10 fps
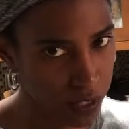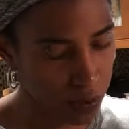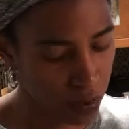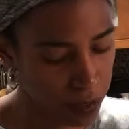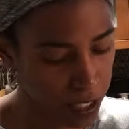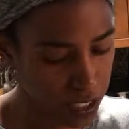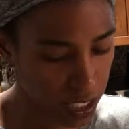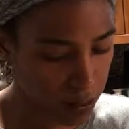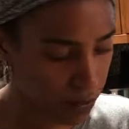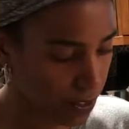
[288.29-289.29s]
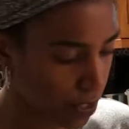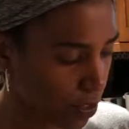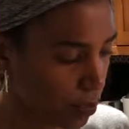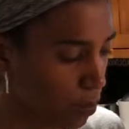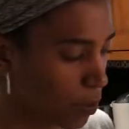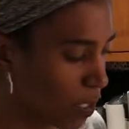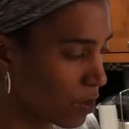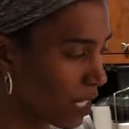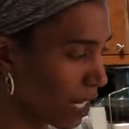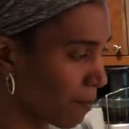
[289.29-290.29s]
any more balsamic vinegar. We
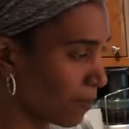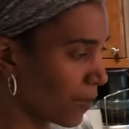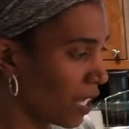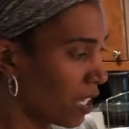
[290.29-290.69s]
use that up.